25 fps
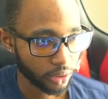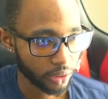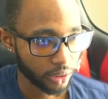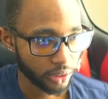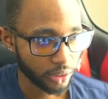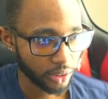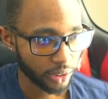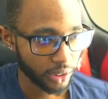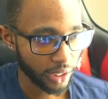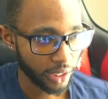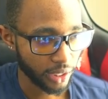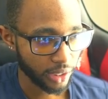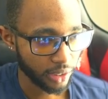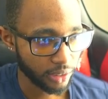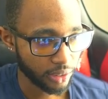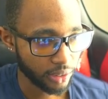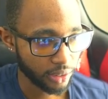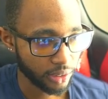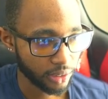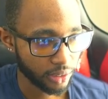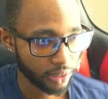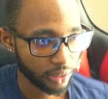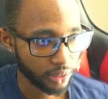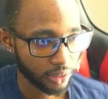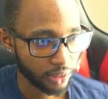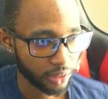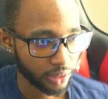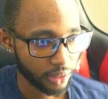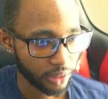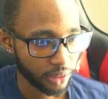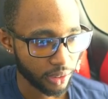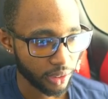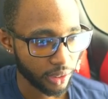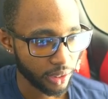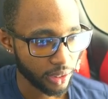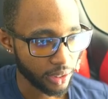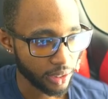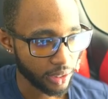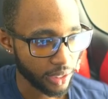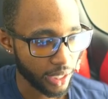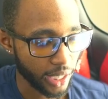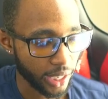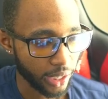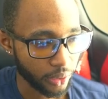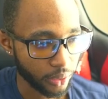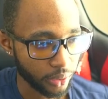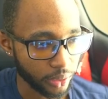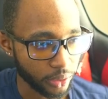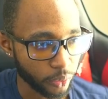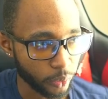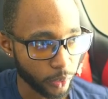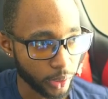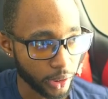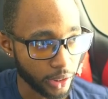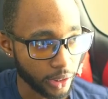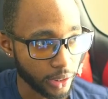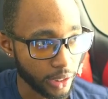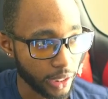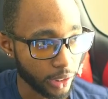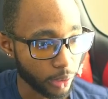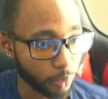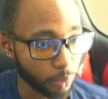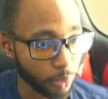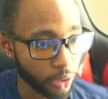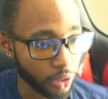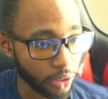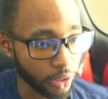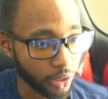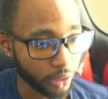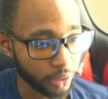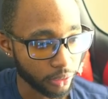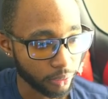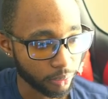Takes. And now he's winning another pawn.